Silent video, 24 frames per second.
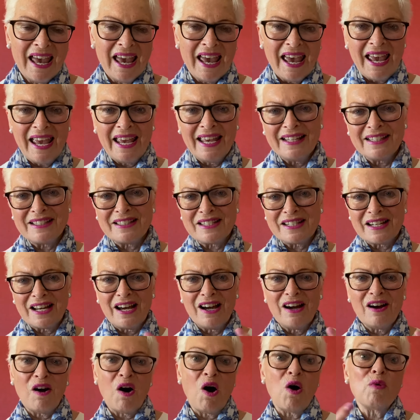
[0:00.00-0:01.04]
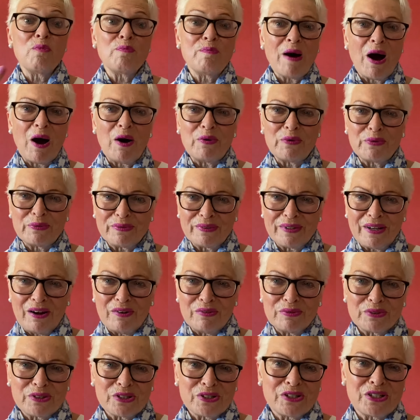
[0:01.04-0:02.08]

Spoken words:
and I'll